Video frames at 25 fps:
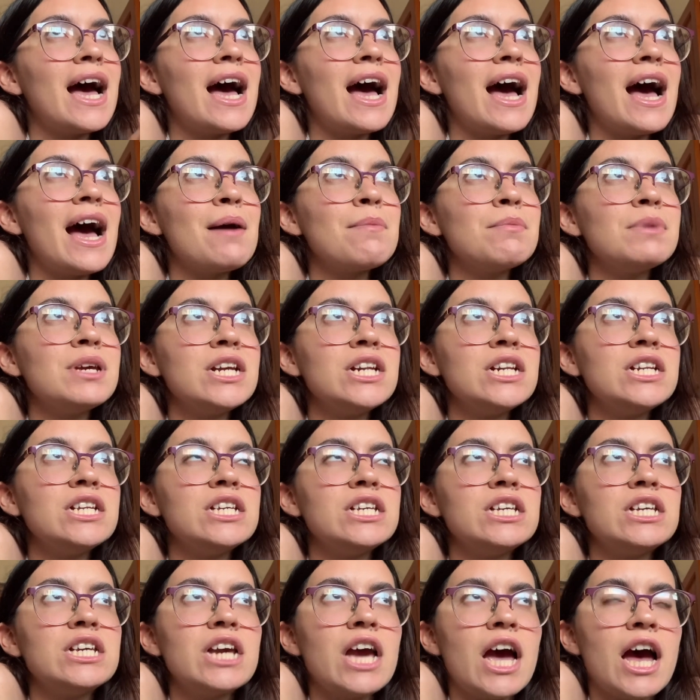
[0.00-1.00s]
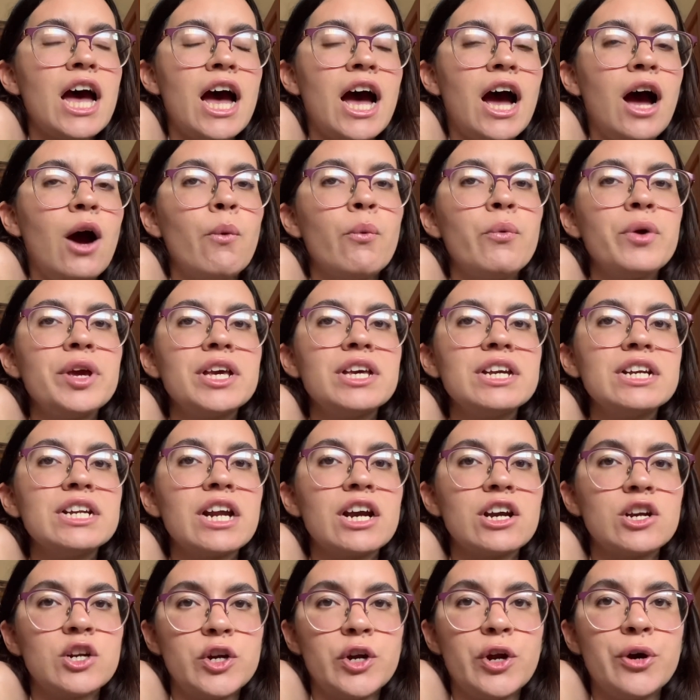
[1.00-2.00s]
mean, yeah, we can
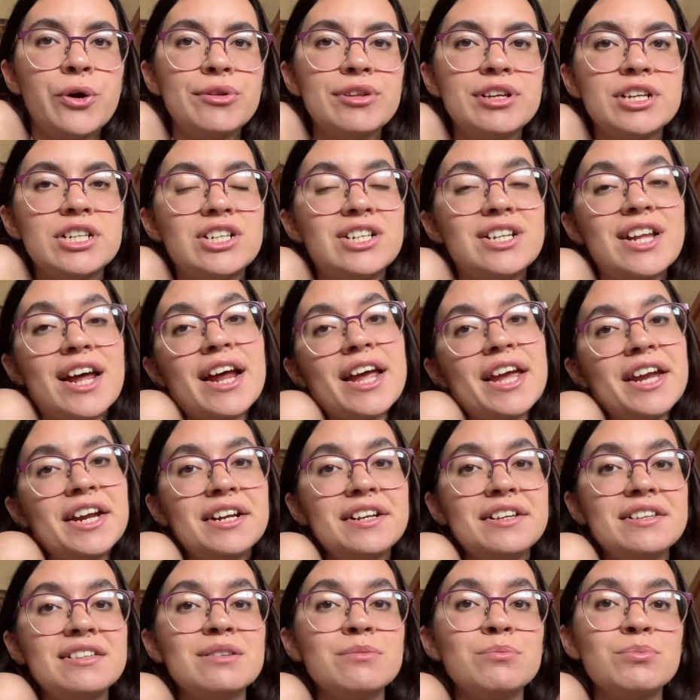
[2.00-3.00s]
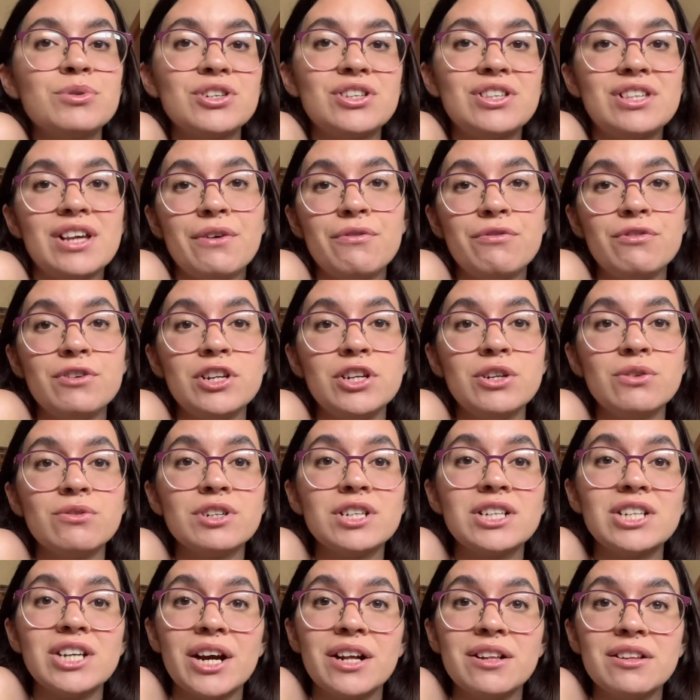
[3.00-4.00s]
acknowledge that Hades and Persephone
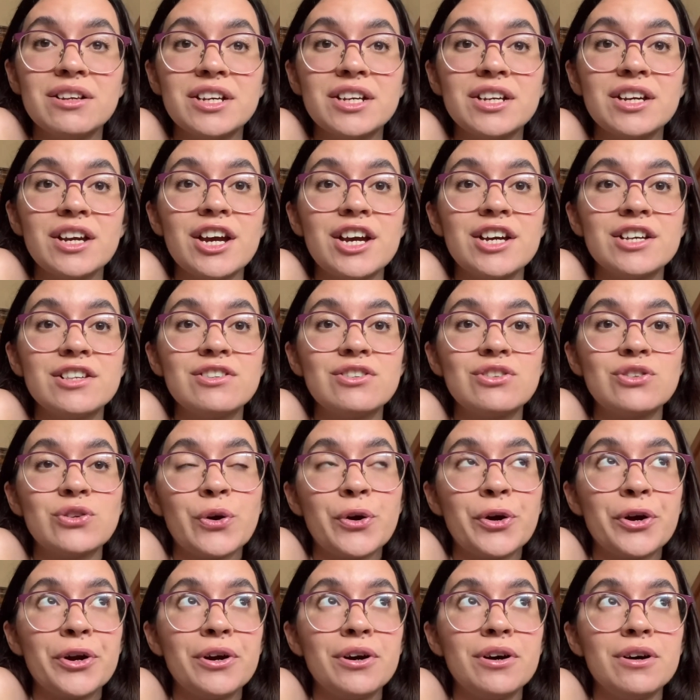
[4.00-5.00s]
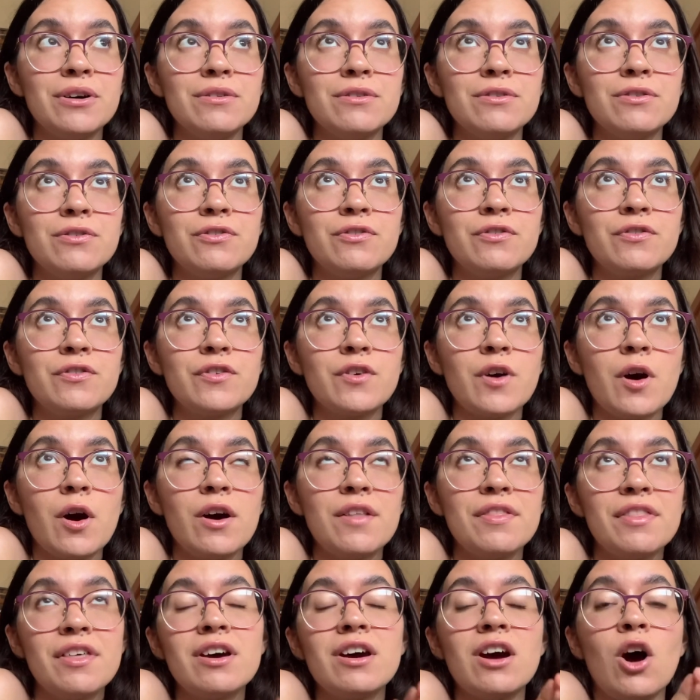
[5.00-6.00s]
retelling is sort of,
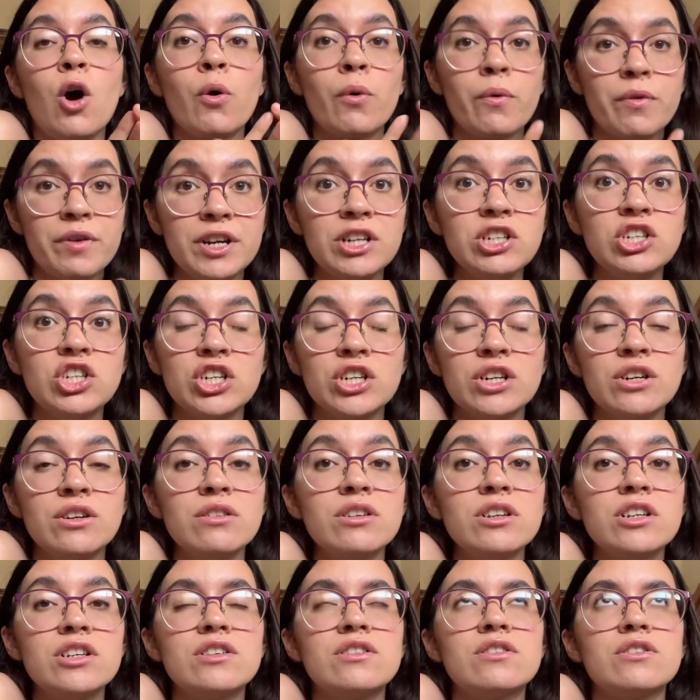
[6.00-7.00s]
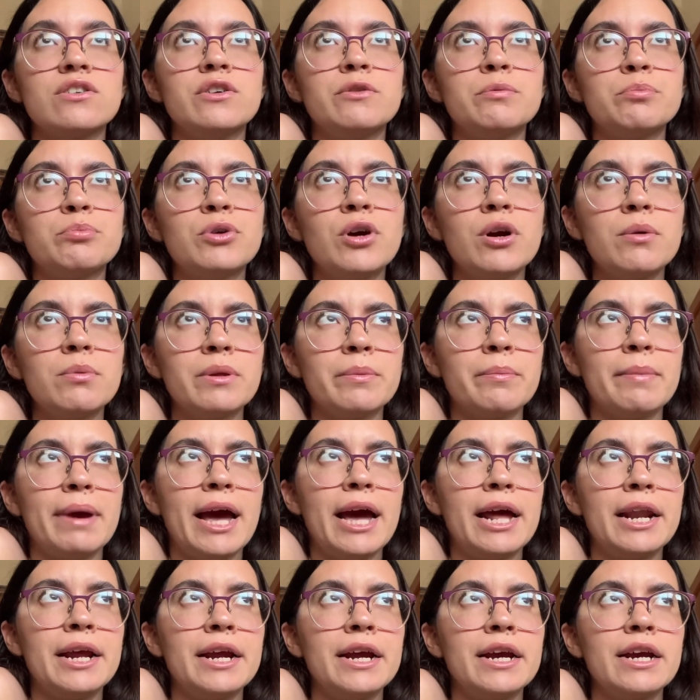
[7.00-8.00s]
the original is sort of
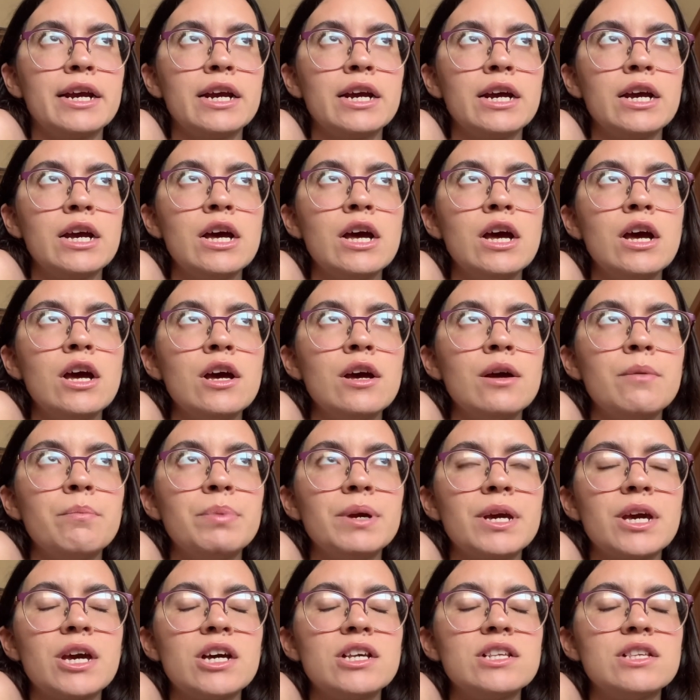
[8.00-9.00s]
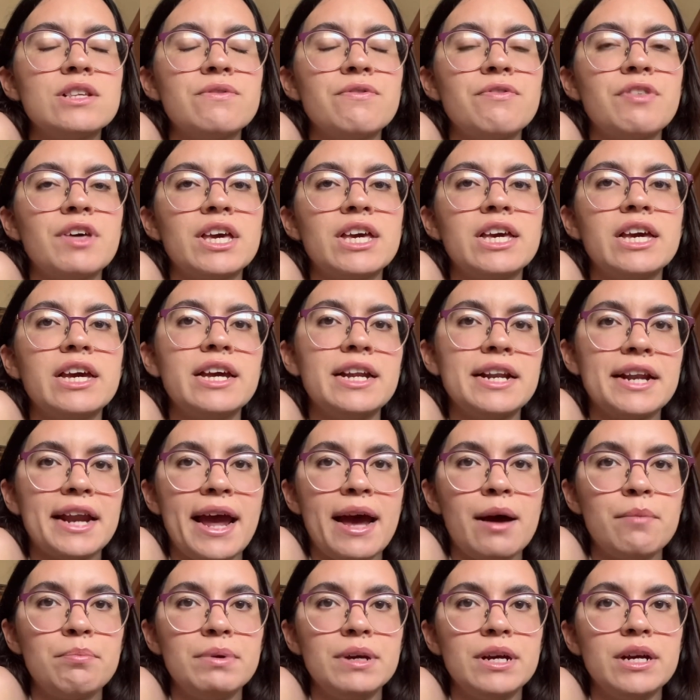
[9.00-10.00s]
problematic because of the
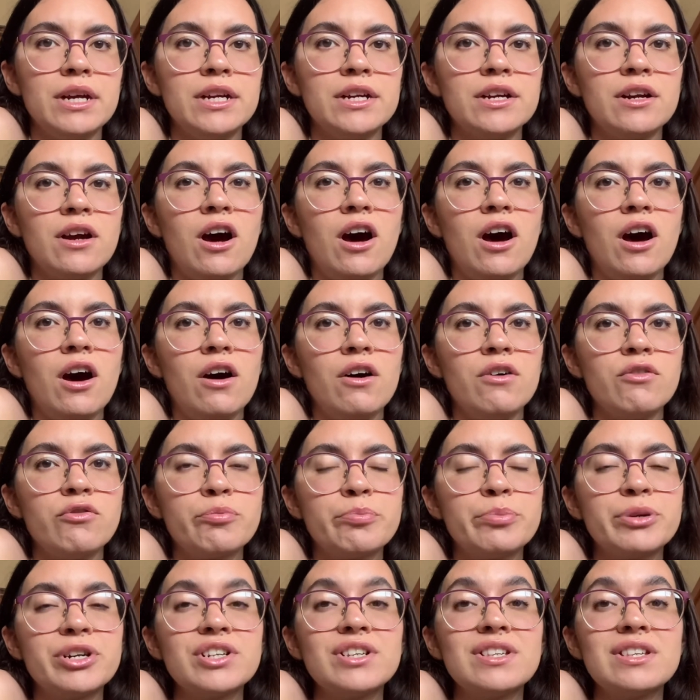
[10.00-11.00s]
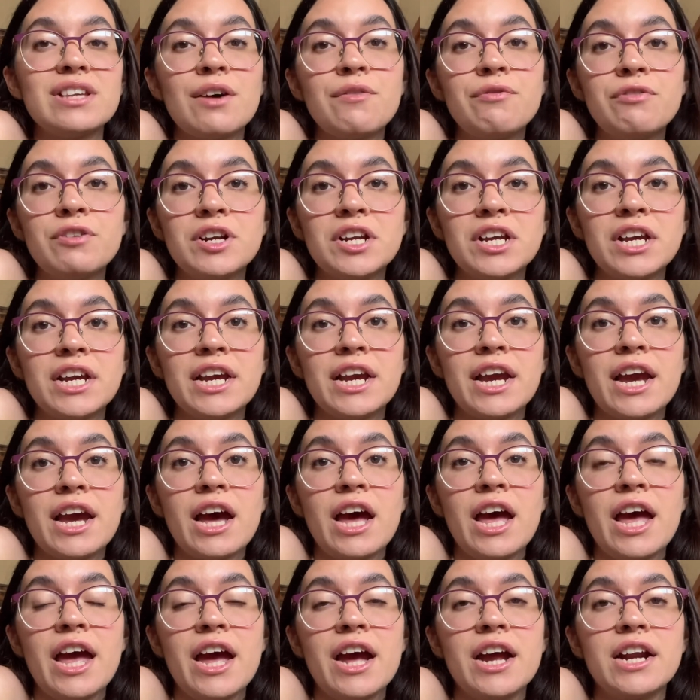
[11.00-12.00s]
kidnapping of Persephone
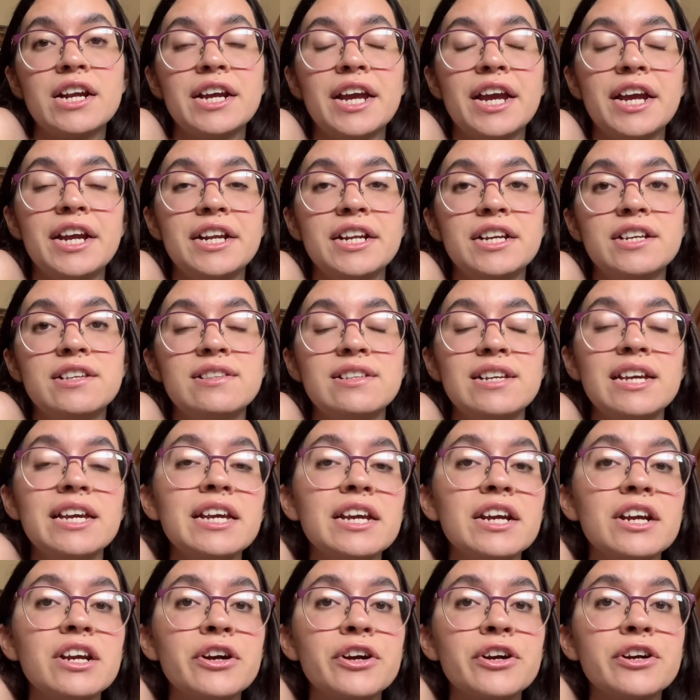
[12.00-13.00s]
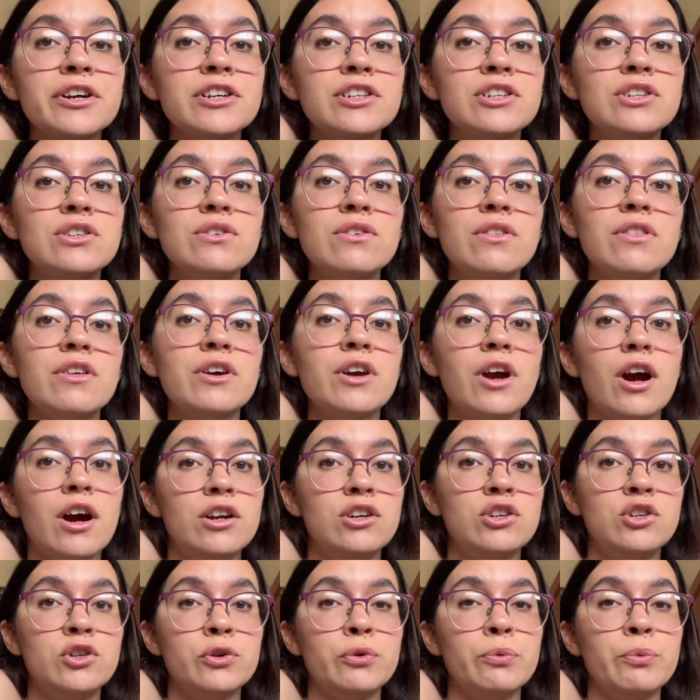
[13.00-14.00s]
and Hades taking her to the
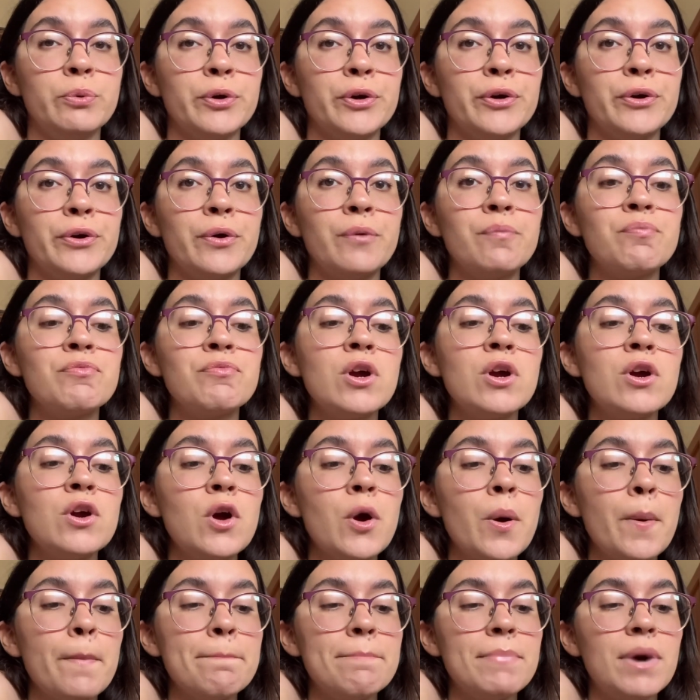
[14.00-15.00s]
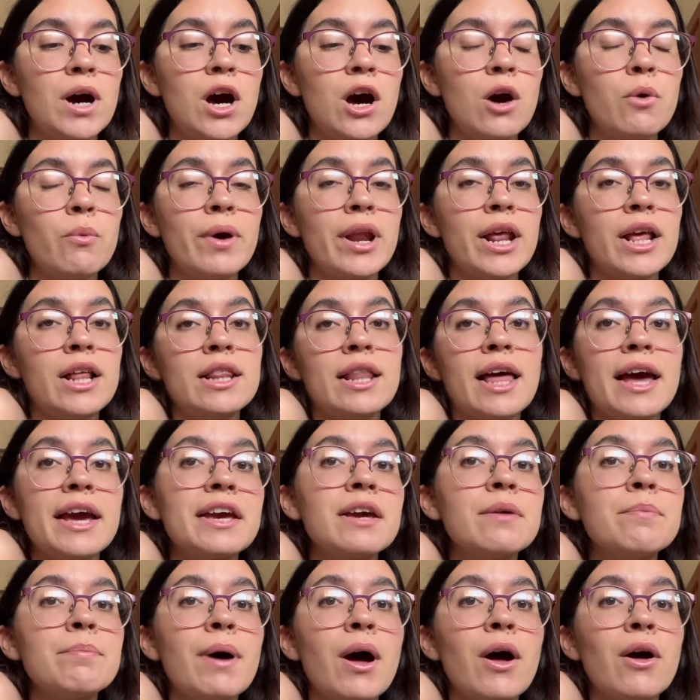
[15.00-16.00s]
underworld. But what I like
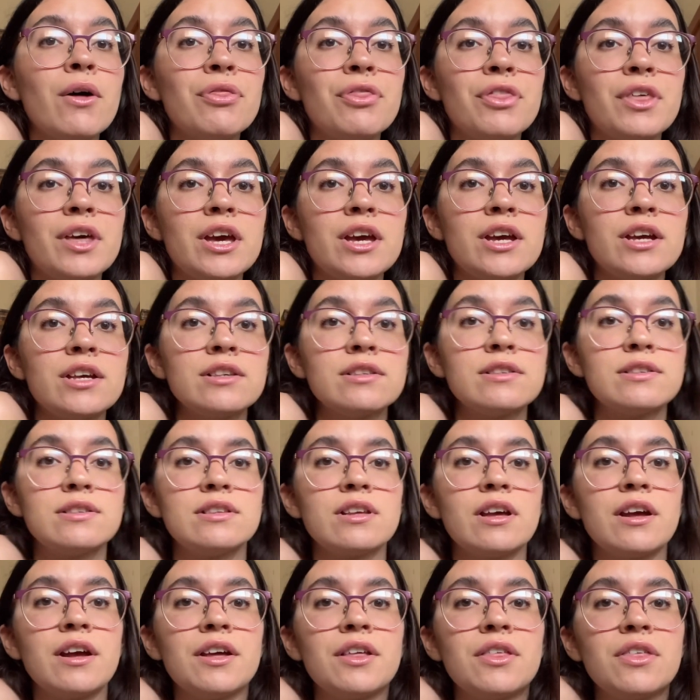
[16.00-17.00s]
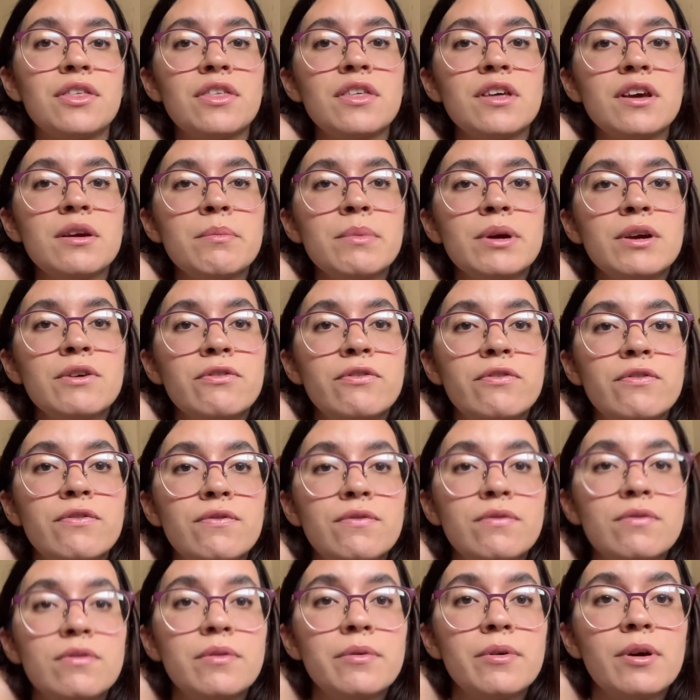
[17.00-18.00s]
about this, I think my
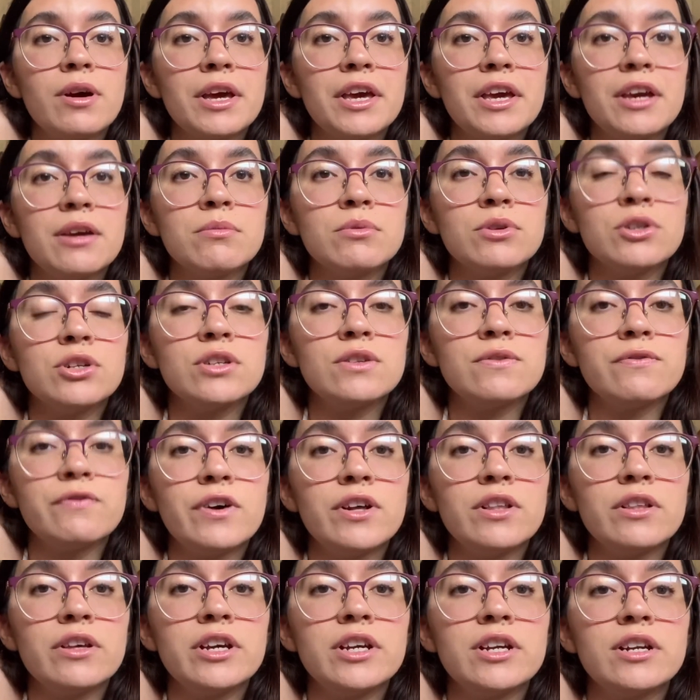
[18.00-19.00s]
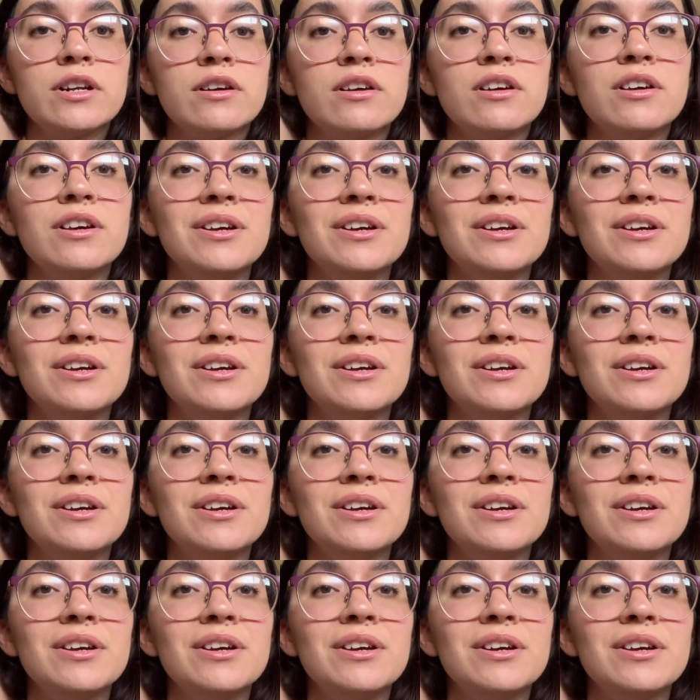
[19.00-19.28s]
camera is falling.